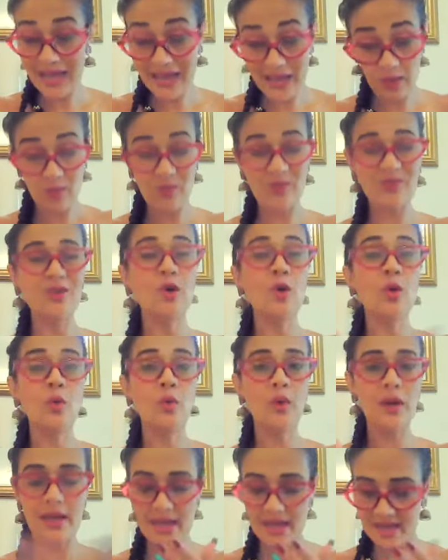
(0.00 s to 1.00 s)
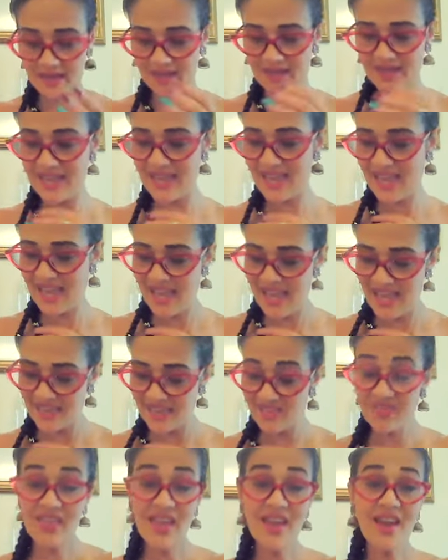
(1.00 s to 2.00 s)
Now,
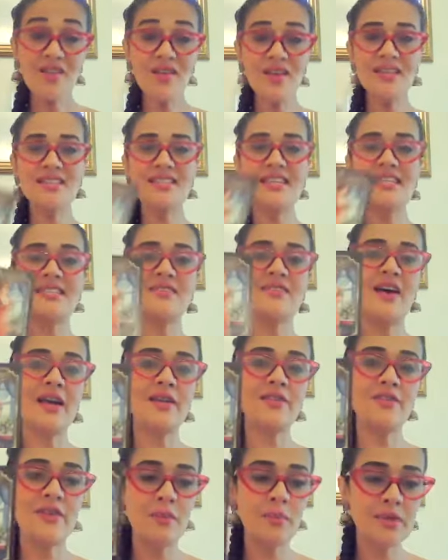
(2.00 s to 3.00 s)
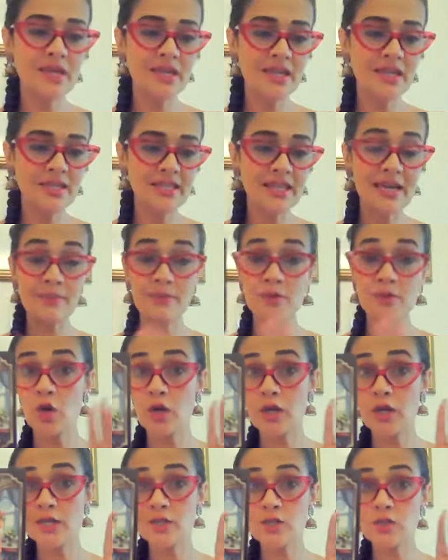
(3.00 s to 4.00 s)
there is a divine feminine here that I'm
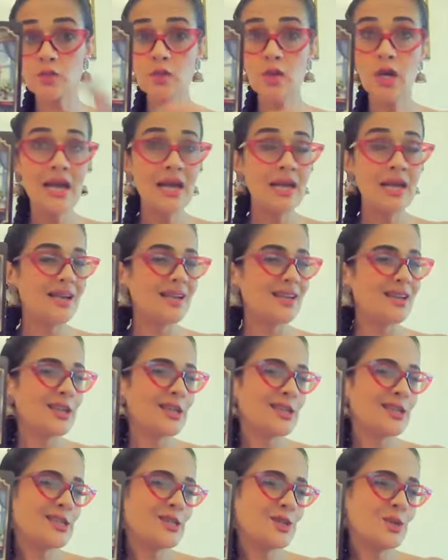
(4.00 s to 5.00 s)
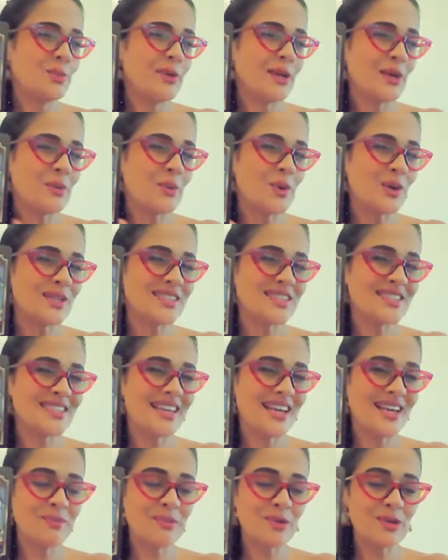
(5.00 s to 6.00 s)
talking to. This could be a water
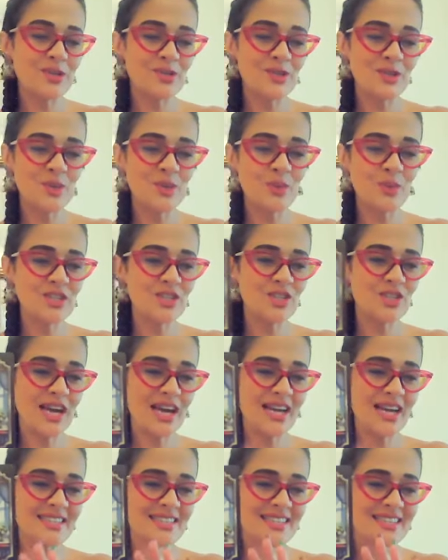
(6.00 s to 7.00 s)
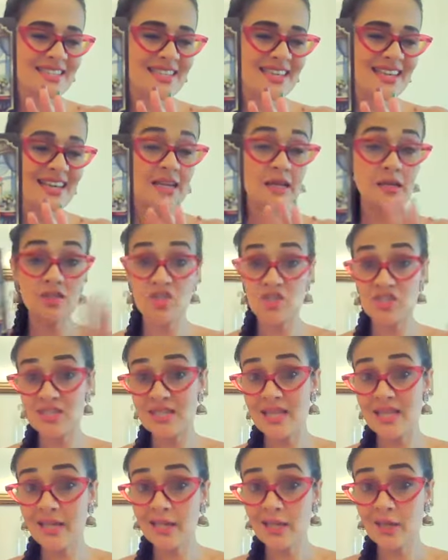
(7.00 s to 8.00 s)
sign because, you know, when she has,
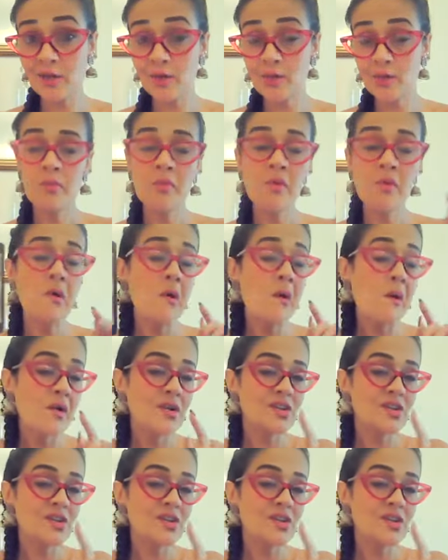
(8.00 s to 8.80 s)
just like you,